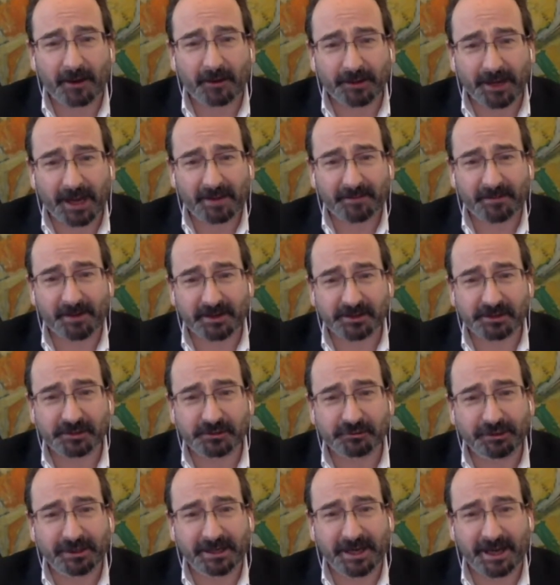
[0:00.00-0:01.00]
on how much
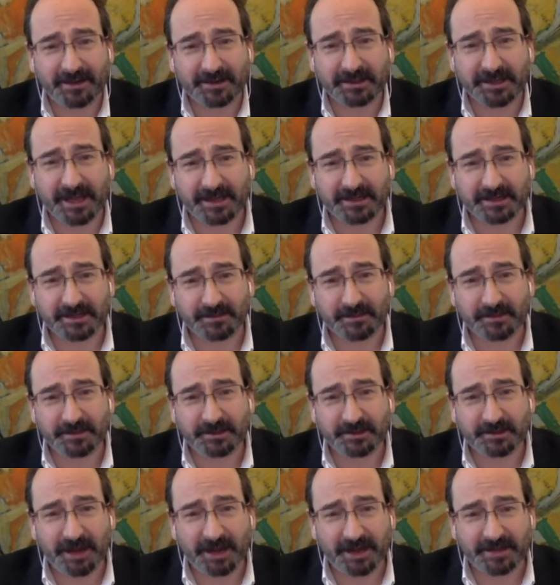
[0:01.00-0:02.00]
greenhouse gas emit,
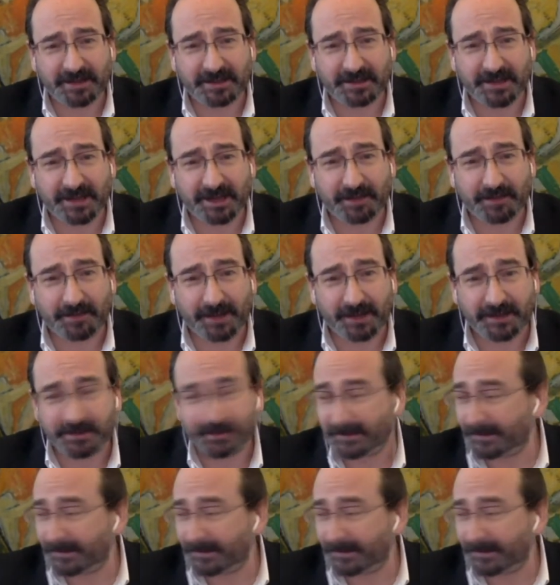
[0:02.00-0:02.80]
gases they emit?